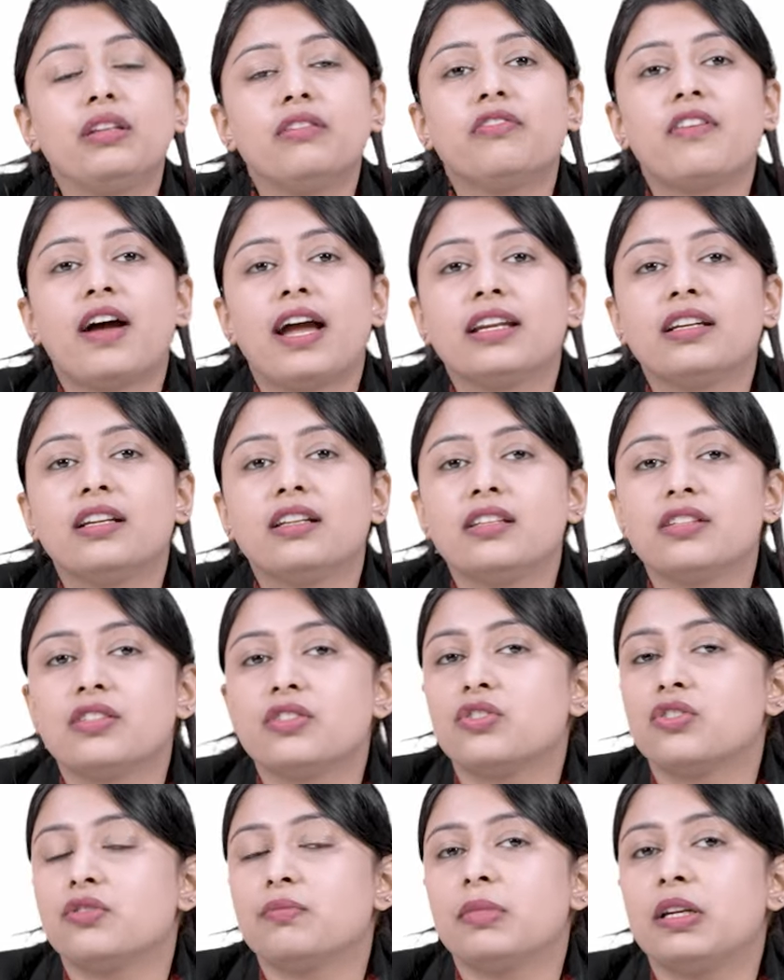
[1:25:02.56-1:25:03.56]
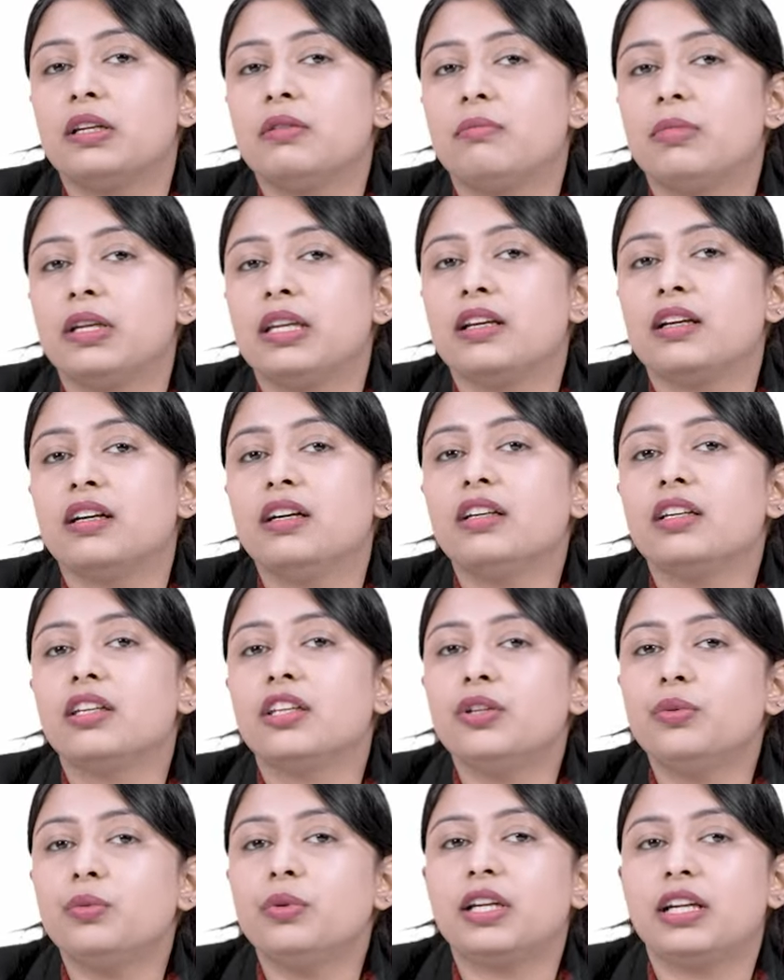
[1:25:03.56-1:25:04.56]
the final instrument being a
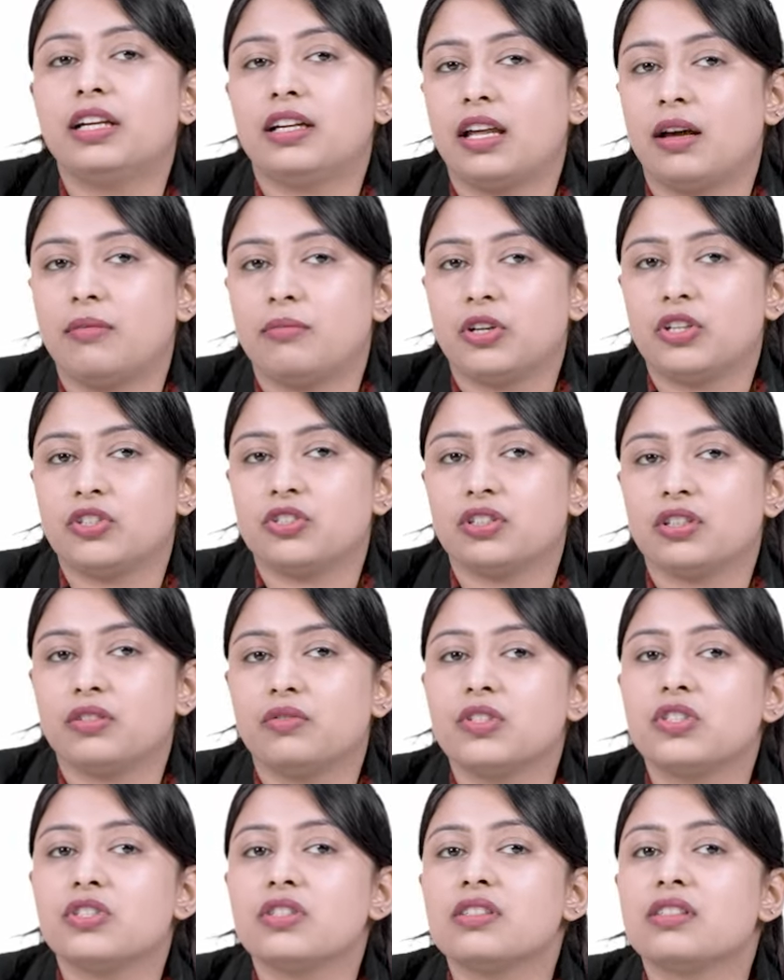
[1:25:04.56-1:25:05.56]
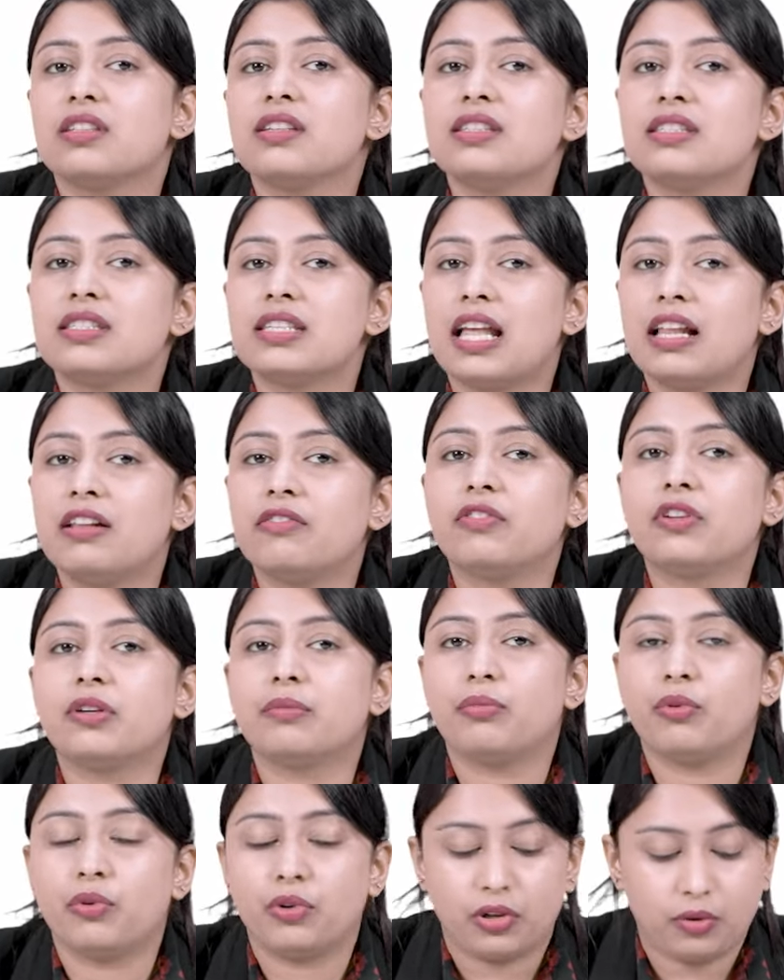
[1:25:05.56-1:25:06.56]
Q data measure, which is the
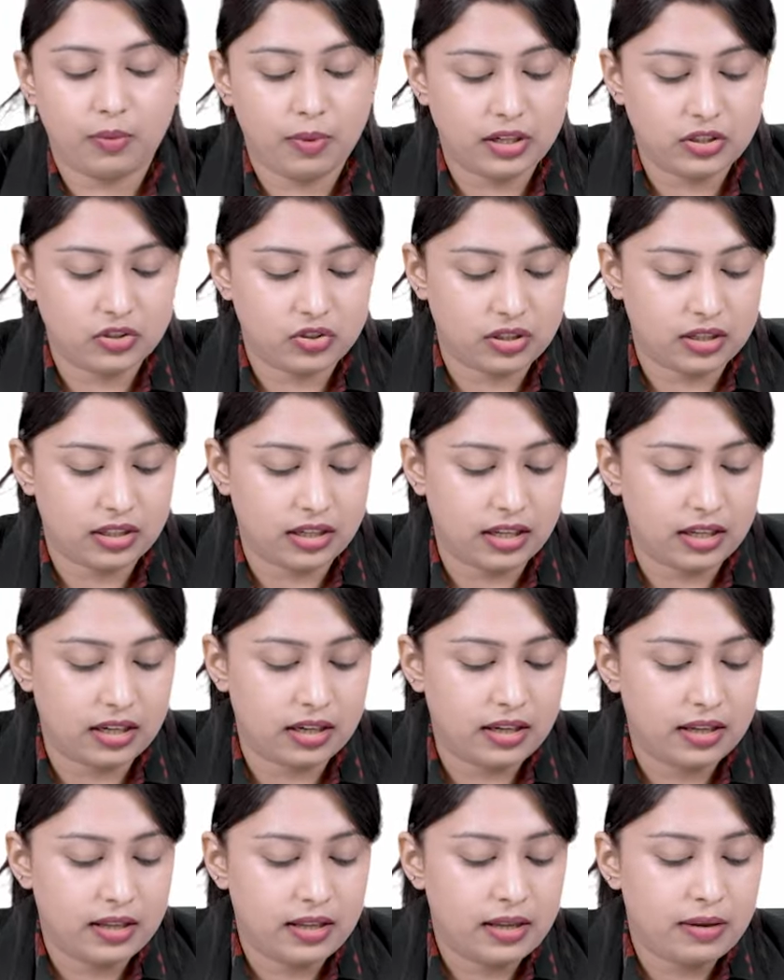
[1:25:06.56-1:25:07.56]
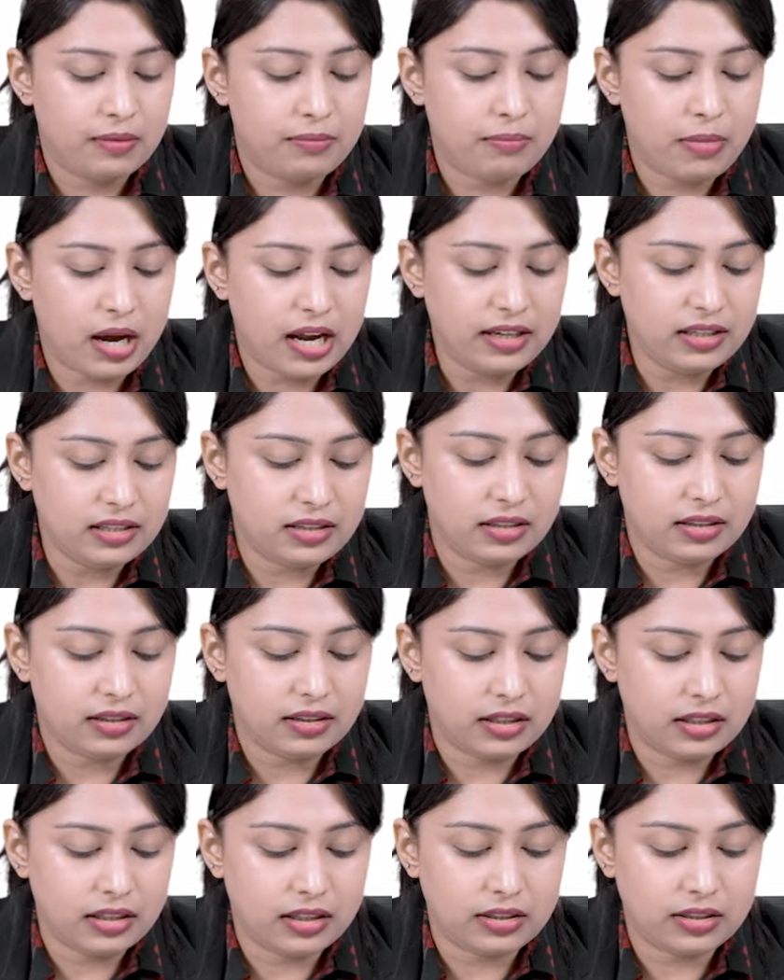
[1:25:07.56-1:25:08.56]
self-report questionnaire. But
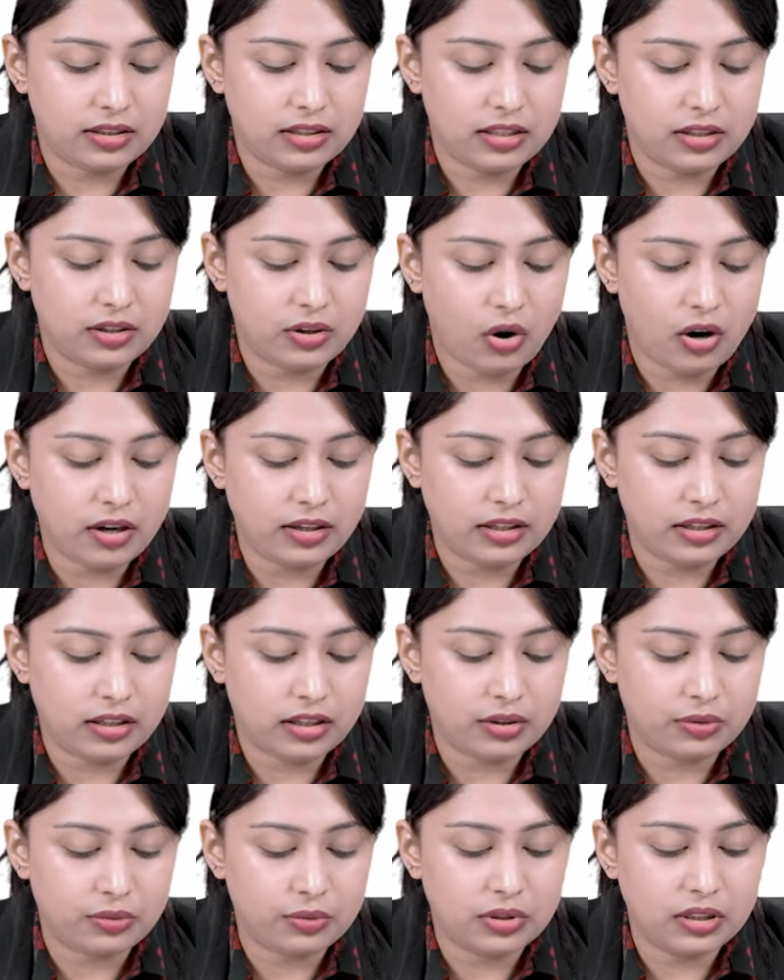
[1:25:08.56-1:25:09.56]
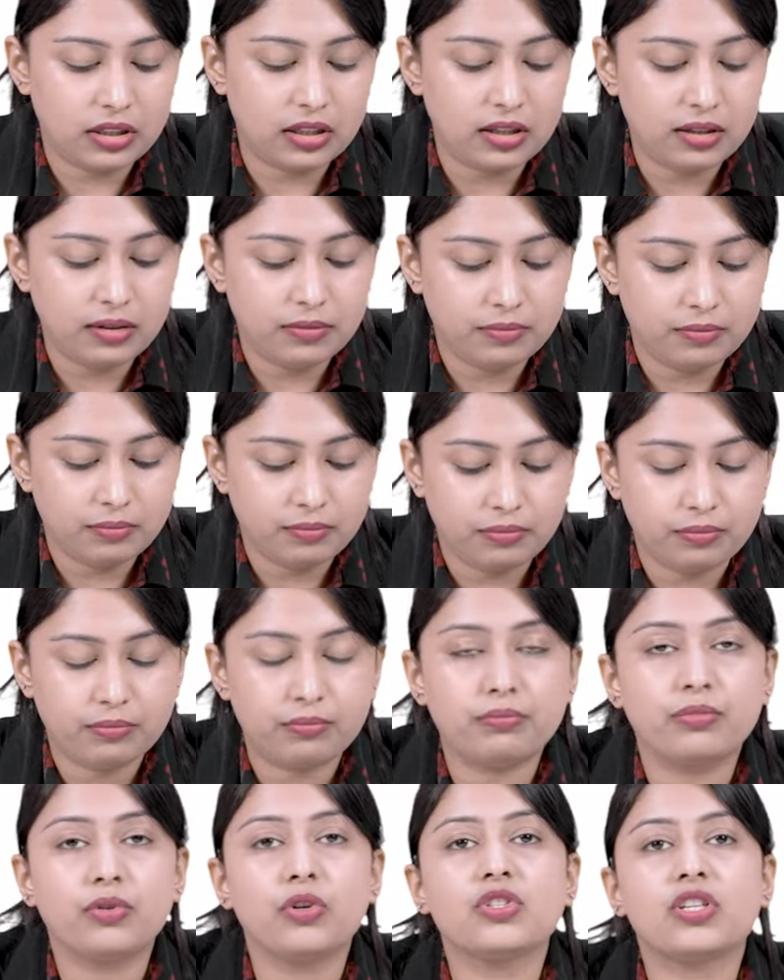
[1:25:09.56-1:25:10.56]
it did not include the
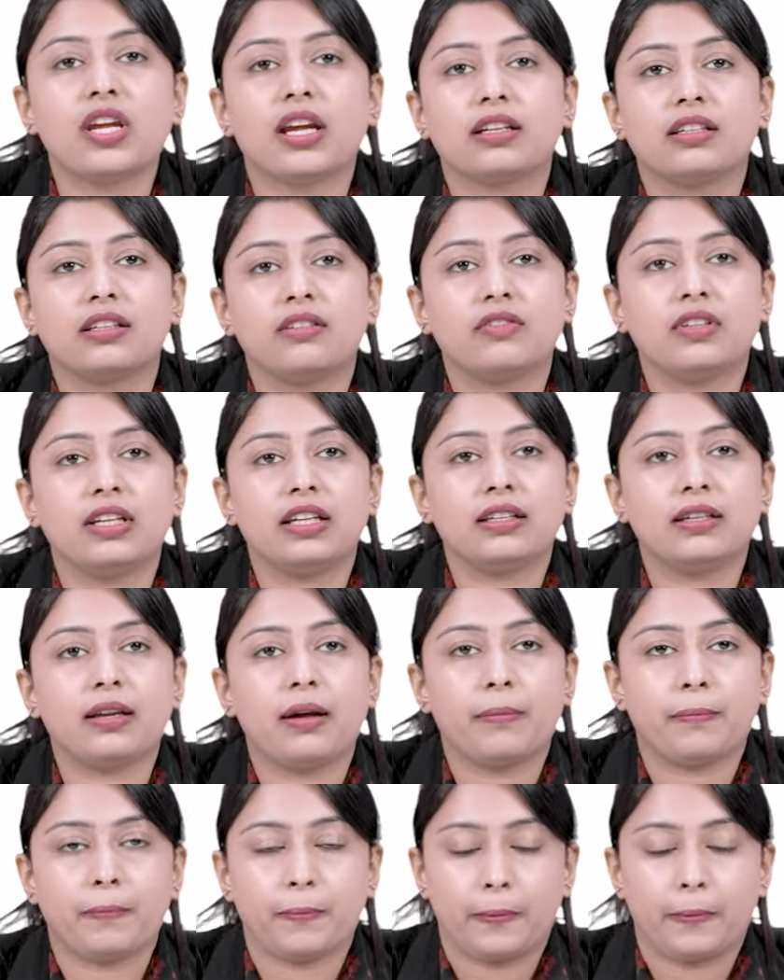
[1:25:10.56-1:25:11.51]
projective data.